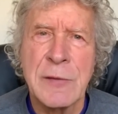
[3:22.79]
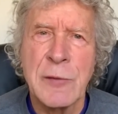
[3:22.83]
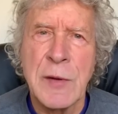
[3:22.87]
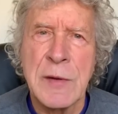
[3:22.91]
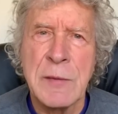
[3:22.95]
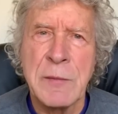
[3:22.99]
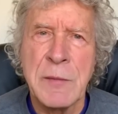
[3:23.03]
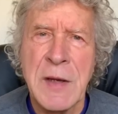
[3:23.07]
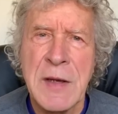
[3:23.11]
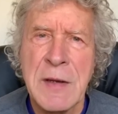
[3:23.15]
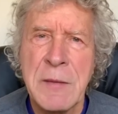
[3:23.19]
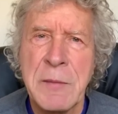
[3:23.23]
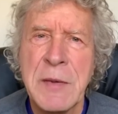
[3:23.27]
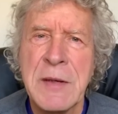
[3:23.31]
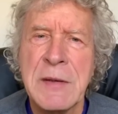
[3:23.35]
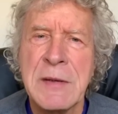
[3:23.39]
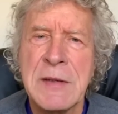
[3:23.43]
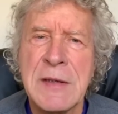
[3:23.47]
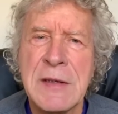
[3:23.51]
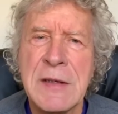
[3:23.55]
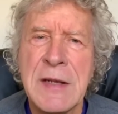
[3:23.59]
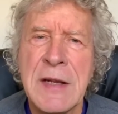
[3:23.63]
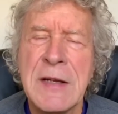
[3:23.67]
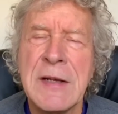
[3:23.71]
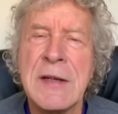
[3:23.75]
we may be
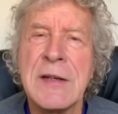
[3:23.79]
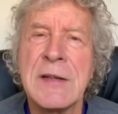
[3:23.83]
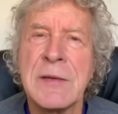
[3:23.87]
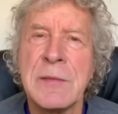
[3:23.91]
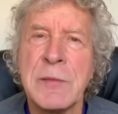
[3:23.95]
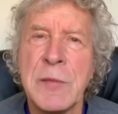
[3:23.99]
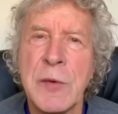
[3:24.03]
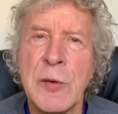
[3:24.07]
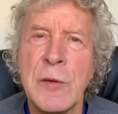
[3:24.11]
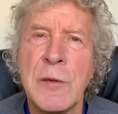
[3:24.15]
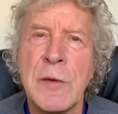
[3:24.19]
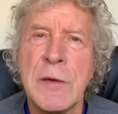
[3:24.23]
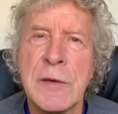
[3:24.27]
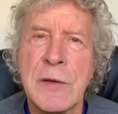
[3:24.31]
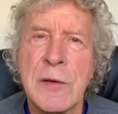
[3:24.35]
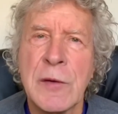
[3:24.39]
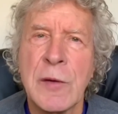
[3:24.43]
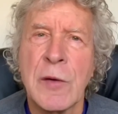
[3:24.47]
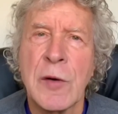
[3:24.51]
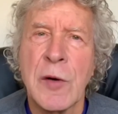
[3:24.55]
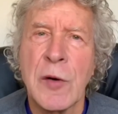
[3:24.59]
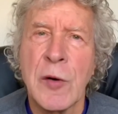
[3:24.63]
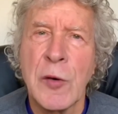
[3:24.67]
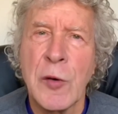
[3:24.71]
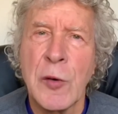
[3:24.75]
needing to move into
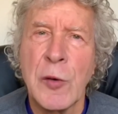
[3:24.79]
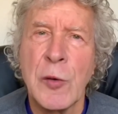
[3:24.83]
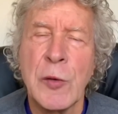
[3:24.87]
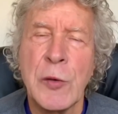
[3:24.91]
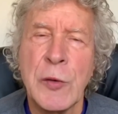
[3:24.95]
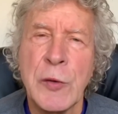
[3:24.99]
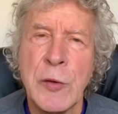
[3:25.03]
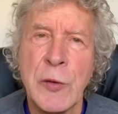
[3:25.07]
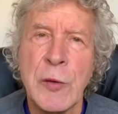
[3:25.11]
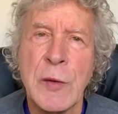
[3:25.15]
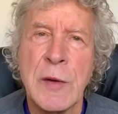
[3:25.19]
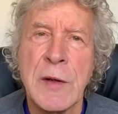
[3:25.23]
a whole new